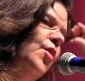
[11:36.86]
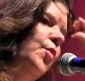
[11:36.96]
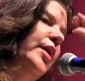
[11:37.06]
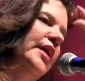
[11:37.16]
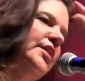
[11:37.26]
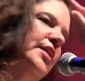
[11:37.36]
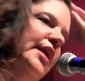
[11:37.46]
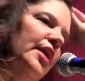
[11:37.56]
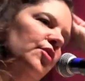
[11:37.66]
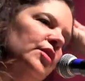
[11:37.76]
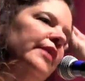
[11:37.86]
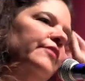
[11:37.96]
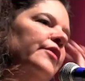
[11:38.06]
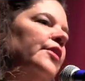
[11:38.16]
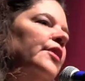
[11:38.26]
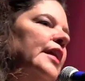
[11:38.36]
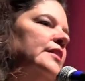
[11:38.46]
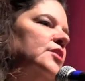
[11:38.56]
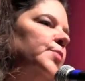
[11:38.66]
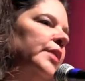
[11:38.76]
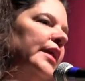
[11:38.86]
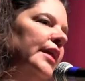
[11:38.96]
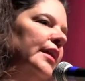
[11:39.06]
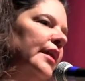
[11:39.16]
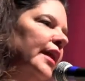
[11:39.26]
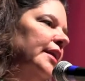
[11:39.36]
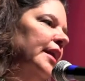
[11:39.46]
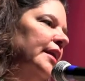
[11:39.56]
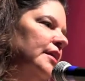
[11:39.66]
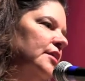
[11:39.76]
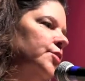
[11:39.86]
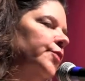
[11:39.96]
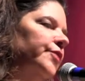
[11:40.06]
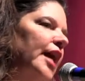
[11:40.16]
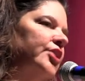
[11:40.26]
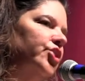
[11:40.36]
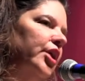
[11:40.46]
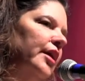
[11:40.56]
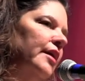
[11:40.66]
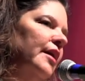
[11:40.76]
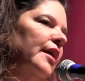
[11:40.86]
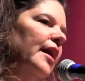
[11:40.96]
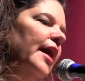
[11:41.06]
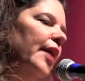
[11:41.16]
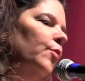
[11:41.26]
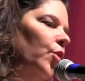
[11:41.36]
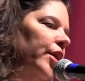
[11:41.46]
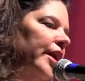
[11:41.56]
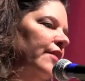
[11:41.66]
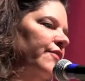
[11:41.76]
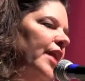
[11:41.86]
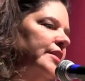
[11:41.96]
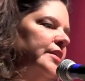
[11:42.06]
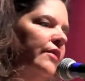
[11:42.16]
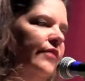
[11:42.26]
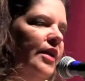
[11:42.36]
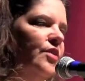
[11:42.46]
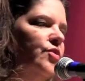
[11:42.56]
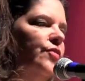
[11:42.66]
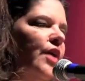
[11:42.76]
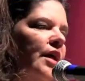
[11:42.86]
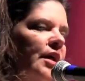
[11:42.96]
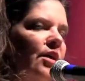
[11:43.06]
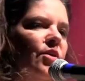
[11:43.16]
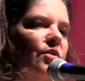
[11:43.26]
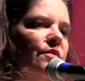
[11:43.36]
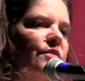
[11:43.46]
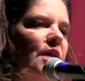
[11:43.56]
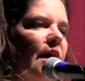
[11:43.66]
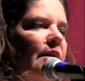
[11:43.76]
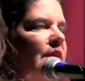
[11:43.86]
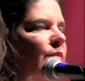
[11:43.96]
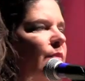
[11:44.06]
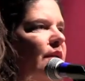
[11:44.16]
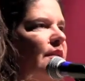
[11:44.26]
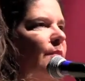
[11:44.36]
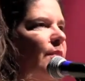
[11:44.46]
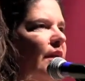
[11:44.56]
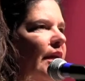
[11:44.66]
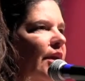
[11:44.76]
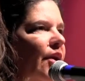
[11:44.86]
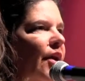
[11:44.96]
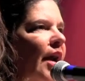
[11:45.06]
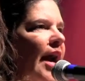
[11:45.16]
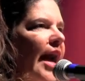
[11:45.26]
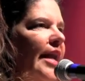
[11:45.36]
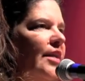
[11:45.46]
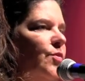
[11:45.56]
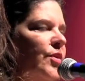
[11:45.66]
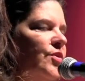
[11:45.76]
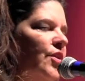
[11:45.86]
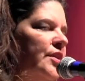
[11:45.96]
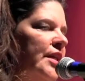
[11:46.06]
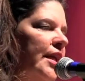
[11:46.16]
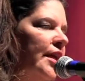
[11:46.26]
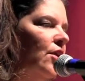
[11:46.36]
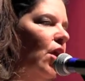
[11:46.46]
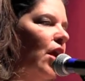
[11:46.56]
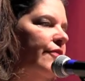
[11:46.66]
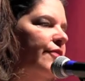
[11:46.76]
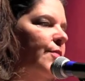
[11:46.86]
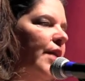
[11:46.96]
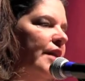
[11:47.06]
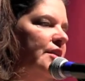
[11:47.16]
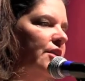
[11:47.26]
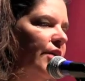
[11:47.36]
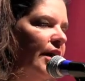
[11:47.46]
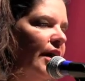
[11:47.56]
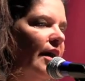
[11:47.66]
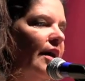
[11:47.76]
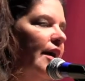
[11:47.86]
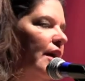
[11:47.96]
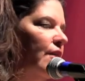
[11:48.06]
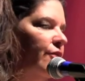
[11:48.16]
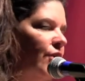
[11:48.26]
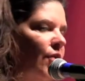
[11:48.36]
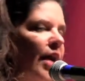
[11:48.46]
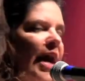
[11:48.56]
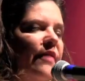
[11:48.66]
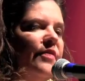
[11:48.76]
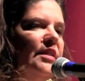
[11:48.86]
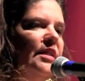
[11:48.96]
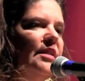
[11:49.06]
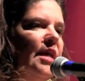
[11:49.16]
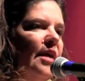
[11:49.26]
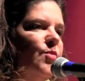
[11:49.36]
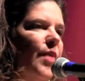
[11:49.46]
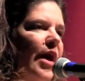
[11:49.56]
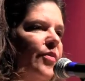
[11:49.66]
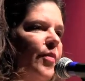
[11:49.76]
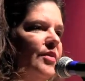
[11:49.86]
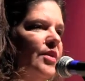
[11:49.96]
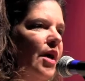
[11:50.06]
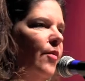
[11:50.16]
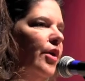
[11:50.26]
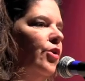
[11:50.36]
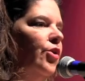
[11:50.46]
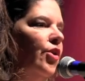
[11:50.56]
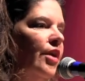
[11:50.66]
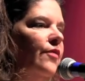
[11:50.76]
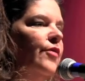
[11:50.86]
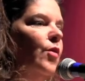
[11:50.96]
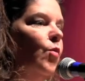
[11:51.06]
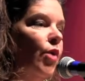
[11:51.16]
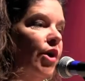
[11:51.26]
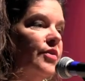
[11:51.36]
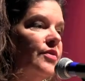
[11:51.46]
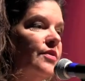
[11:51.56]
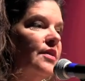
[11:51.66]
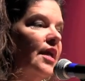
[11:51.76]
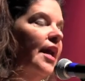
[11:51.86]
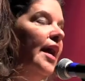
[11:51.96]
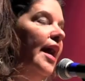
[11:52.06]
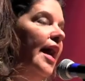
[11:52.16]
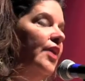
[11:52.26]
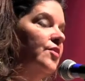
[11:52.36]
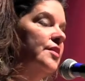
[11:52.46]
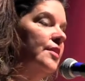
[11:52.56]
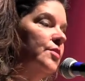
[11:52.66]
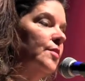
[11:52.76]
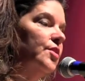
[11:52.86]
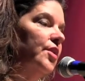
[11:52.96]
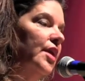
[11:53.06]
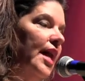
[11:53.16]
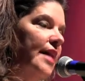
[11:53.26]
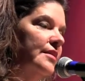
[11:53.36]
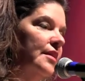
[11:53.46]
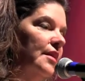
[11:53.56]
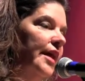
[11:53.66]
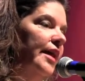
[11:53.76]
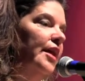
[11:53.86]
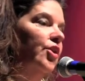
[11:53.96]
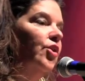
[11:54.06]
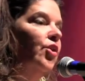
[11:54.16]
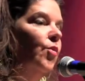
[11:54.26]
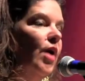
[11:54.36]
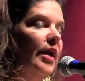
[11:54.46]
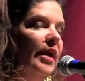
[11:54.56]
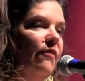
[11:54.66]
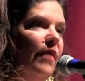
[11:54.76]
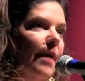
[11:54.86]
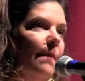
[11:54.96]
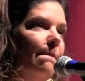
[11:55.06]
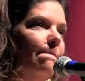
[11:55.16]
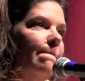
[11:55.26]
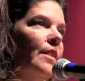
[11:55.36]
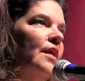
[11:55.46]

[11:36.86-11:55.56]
We need to get your liver and spleen and kidneys flushing and working effectively because you've got years of toxic buildup in here. And as we start to kill off the bacteria, if you don't have the detox pathways going, you're going to feel worse and your symptoms are going to escalate and you're going to want to give up.